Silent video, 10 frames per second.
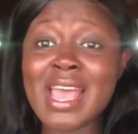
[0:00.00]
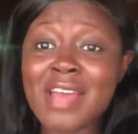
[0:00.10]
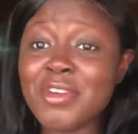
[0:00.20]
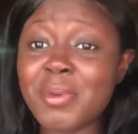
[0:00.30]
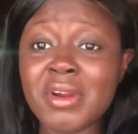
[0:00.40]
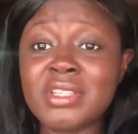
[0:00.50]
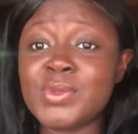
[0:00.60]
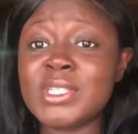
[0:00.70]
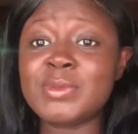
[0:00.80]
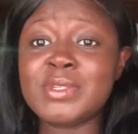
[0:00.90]
Every parent
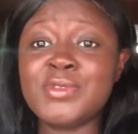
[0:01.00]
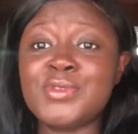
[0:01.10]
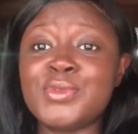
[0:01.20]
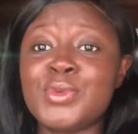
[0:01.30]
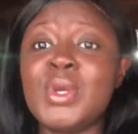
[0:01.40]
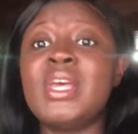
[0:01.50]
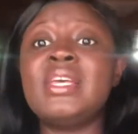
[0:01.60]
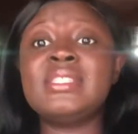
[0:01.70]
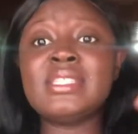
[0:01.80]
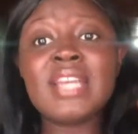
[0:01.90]
who has been to
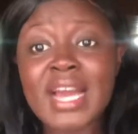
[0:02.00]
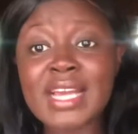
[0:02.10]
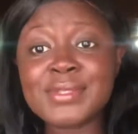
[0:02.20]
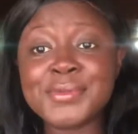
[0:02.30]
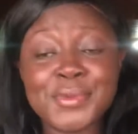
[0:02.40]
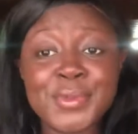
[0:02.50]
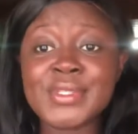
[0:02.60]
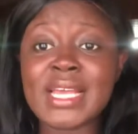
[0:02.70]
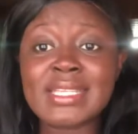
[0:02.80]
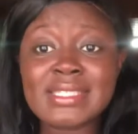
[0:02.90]
senior high school
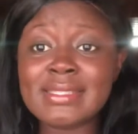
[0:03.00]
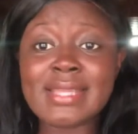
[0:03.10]
knows that